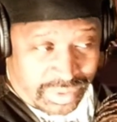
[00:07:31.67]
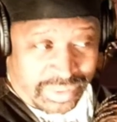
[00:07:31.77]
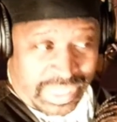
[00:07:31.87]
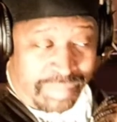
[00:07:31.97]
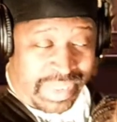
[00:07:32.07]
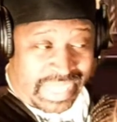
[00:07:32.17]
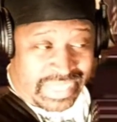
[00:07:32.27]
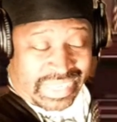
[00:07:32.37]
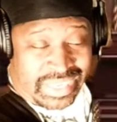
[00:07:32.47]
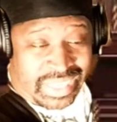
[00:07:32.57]
That man
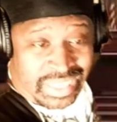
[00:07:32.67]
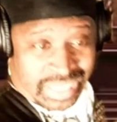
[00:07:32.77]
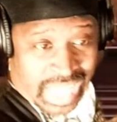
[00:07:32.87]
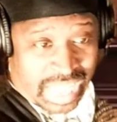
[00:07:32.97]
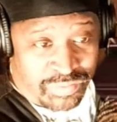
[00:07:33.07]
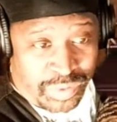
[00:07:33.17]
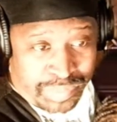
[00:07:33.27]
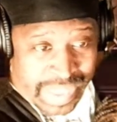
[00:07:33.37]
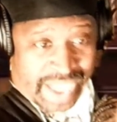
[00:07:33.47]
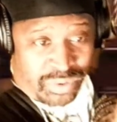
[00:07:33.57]
did a lot for
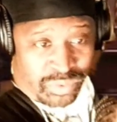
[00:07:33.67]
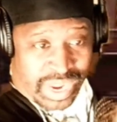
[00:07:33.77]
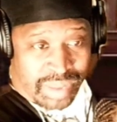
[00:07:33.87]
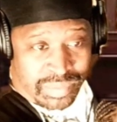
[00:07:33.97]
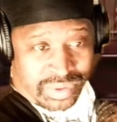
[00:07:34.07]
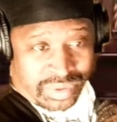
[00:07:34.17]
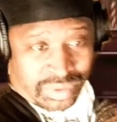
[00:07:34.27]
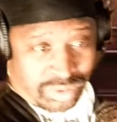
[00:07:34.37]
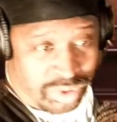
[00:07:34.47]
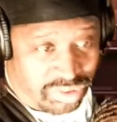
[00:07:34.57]
battle rap.
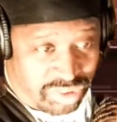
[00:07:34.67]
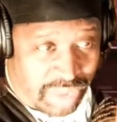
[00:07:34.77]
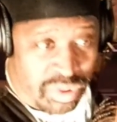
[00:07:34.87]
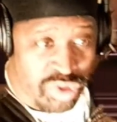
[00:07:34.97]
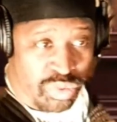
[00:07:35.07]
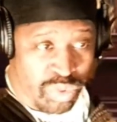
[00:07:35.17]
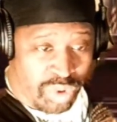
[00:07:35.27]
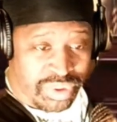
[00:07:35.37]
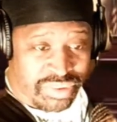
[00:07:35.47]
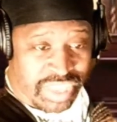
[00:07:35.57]
You can say what you
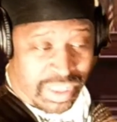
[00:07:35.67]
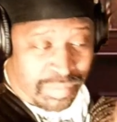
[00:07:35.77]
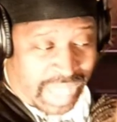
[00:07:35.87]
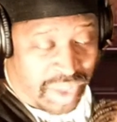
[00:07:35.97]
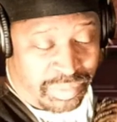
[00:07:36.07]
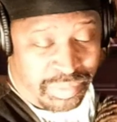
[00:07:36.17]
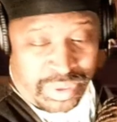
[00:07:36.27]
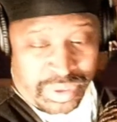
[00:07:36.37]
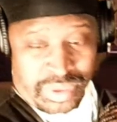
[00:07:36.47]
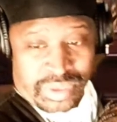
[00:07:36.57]
want to say about him,
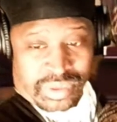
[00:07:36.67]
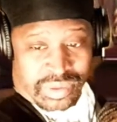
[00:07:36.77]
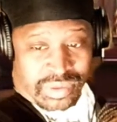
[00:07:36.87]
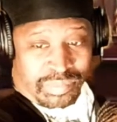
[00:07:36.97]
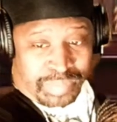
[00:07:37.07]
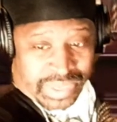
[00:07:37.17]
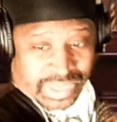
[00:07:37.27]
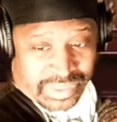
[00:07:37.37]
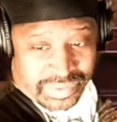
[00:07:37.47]
but